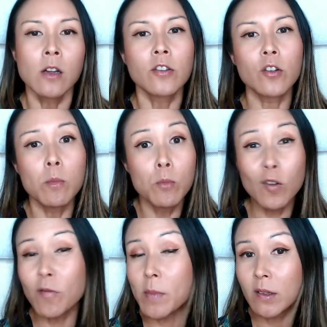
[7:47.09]
So
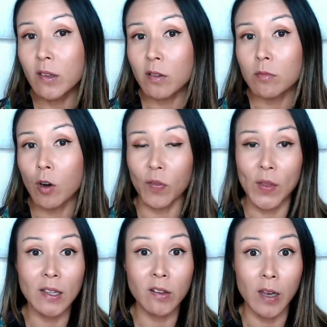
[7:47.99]
movements are
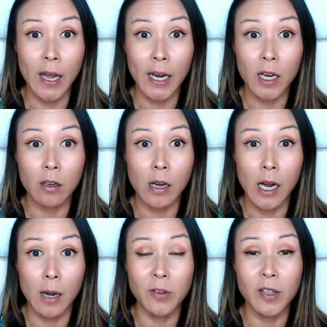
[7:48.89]
things like um,